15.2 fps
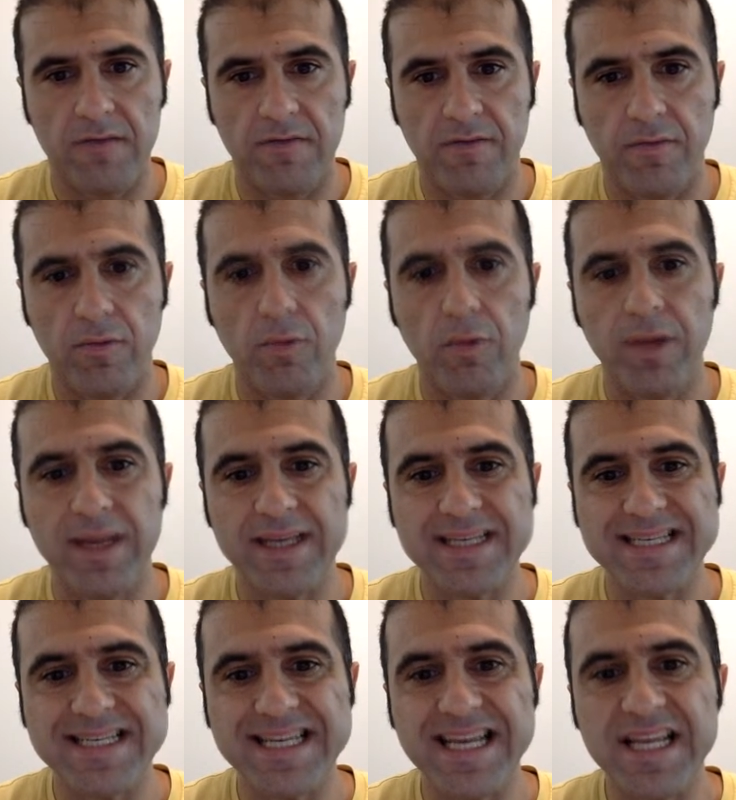we
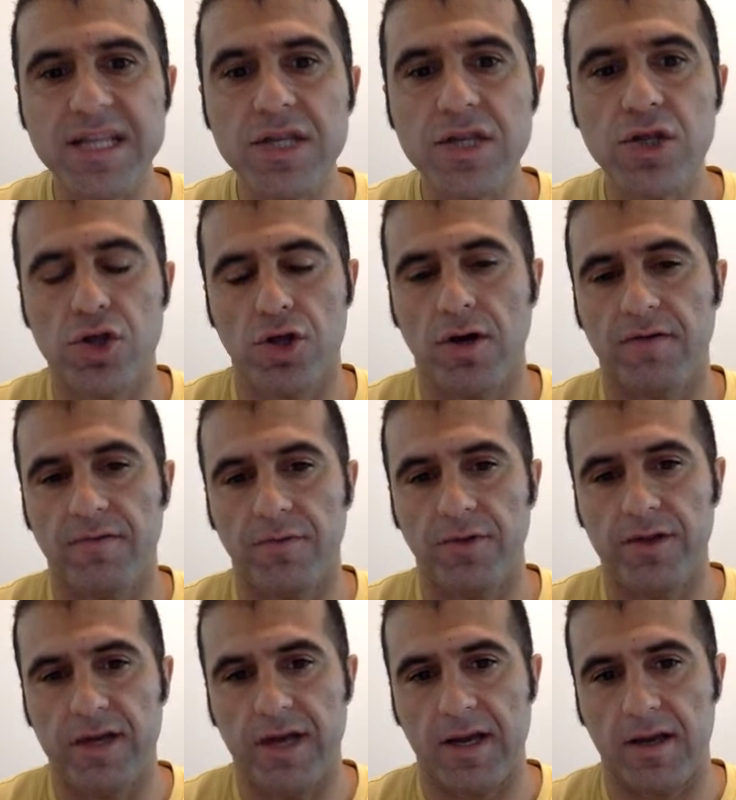didn't shuffle the
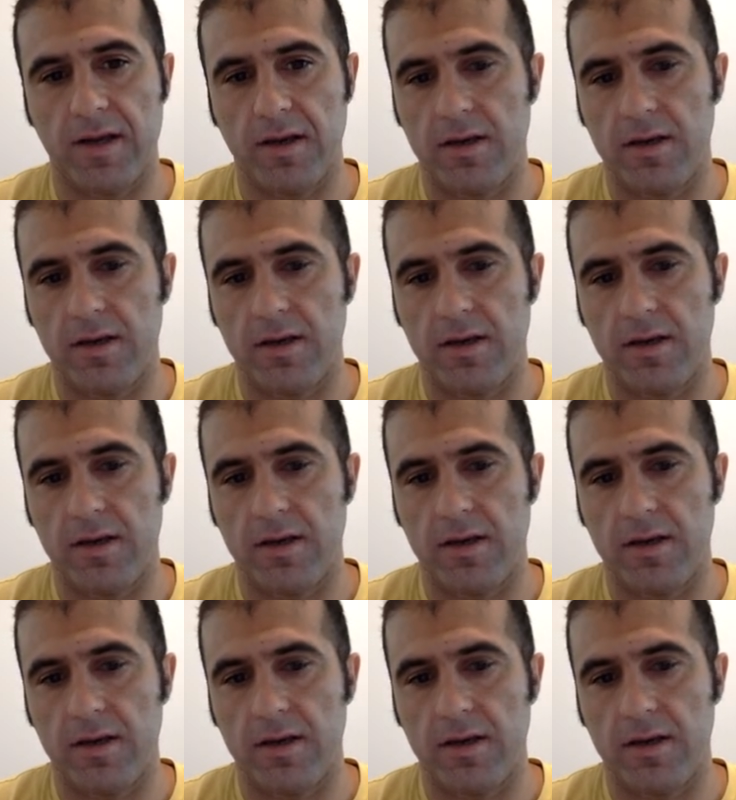deck,